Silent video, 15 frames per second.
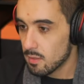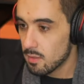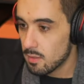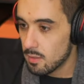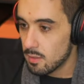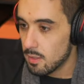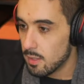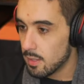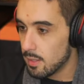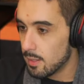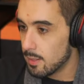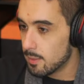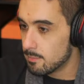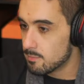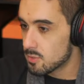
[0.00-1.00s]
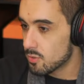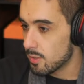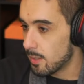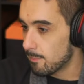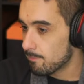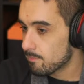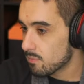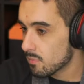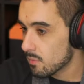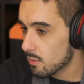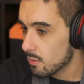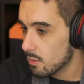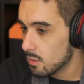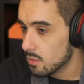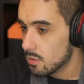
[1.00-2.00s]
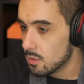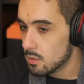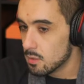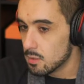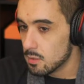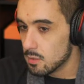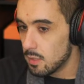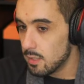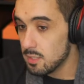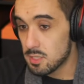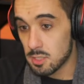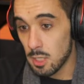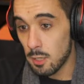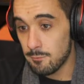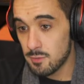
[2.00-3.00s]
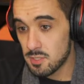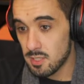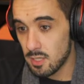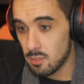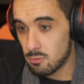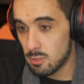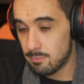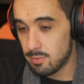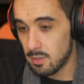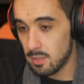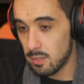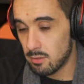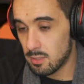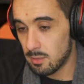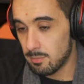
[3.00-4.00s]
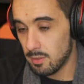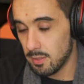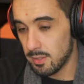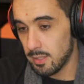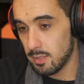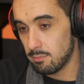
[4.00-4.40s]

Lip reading: well. So yeah. Is Coffee Stain AAA or AA?